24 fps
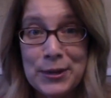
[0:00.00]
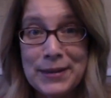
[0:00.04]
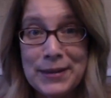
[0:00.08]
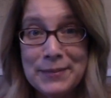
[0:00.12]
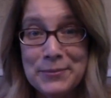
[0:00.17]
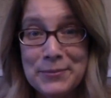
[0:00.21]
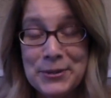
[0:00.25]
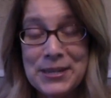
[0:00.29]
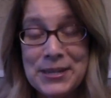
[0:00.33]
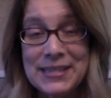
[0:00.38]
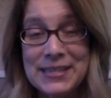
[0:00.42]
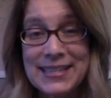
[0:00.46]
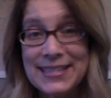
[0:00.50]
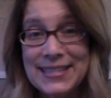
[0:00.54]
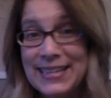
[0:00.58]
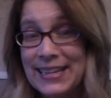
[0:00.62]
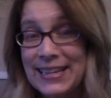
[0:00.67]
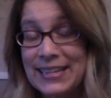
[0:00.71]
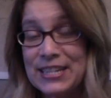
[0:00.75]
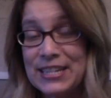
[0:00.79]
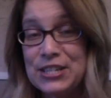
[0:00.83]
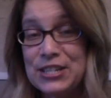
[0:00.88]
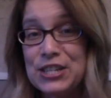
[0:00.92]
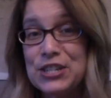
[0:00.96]
pre-existing
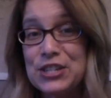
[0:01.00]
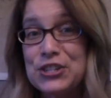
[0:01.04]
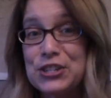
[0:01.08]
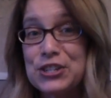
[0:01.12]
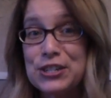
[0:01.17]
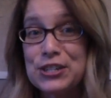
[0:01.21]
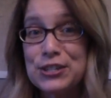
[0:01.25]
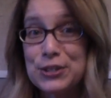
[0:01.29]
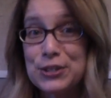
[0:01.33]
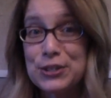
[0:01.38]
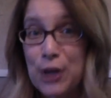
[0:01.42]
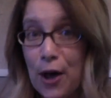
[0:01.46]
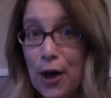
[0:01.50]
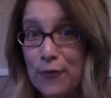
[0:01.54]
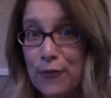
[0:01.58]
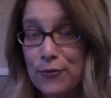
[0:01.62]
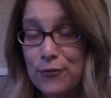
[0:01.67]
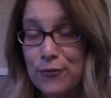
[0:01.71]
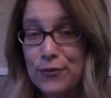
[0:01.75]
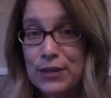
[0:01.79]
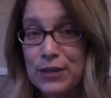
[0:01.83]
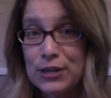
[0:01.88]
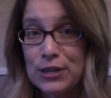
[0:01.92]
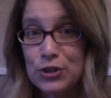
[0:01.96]
conditions off of
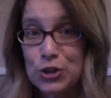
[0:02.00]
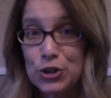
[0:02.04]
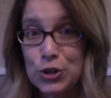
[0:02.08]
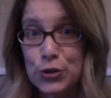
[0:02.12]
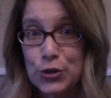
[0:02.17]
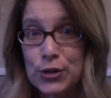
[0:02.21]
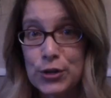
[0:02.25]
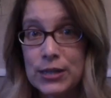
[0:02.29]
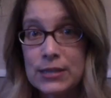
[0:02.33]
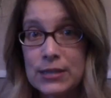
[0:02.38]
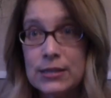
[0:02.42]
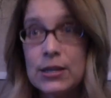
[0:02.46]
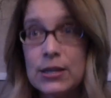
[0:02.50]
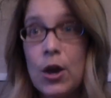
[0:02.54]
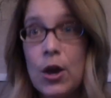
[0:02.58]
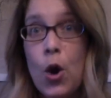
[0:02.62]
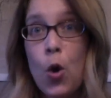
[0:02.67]
insurance